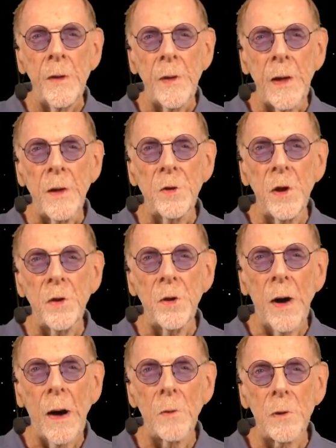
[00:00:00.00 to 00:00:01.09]
They intend
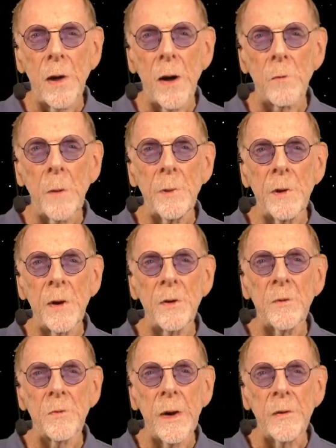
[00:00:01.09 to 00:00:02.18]
to outlaw
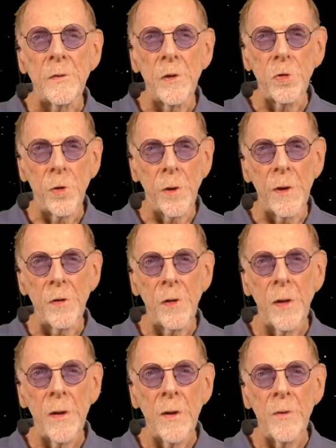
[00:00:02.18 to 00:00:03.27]
reproductive rights and
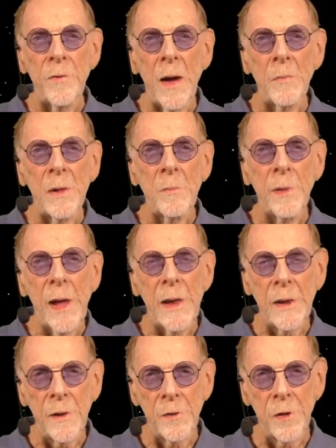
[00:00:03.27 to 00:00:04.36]
choice, family
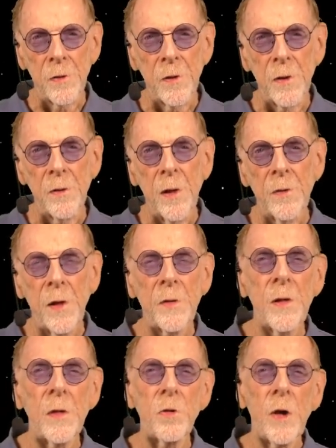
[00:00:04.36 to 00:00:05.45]
planning assistance,
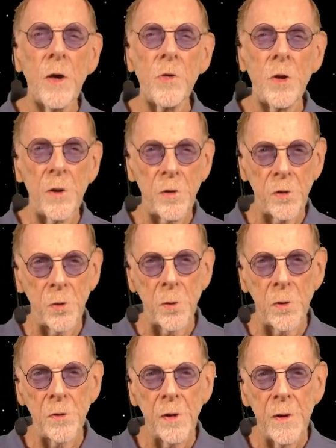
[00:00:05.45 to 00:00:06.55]
sex education in
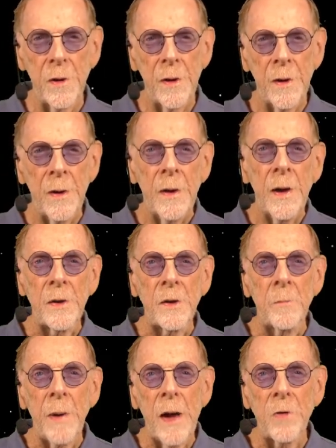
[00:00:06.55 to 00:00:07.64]
schools,
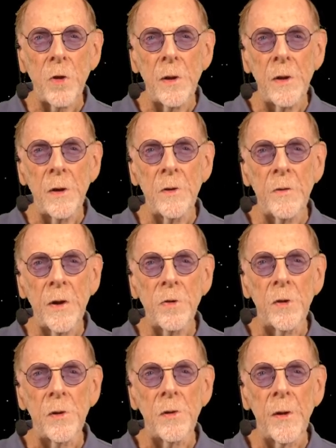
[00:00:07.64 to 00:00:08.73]
and compassionate
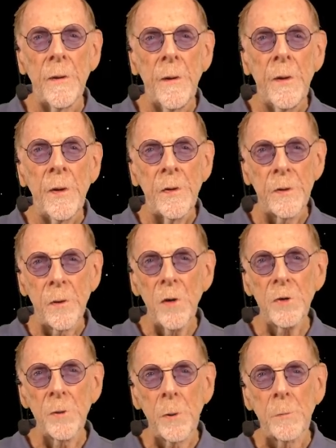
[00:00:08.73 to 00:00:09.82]
interventions. They're
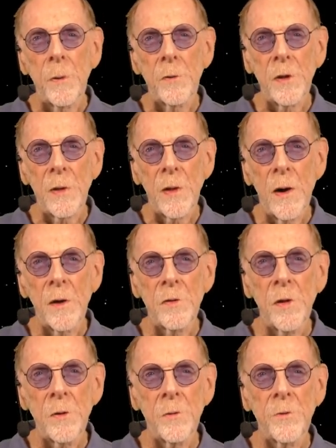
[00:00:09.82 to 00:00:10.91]
also proposing
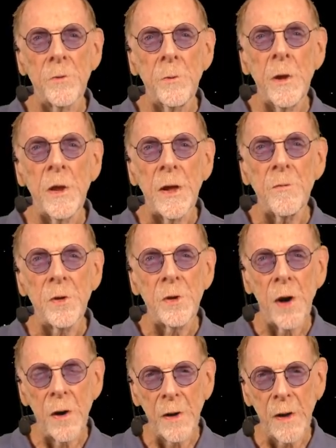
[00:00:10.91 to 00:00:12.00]
laws to forbid even
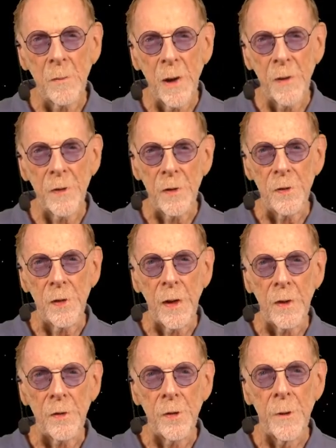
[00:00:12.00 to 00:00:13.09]
talking about these
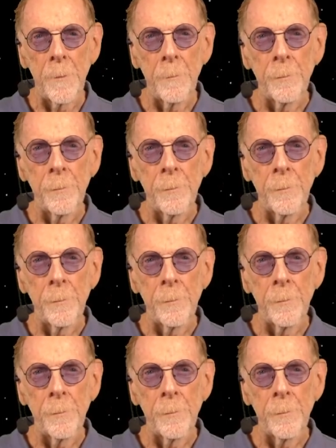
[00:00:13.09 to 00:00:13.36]
things.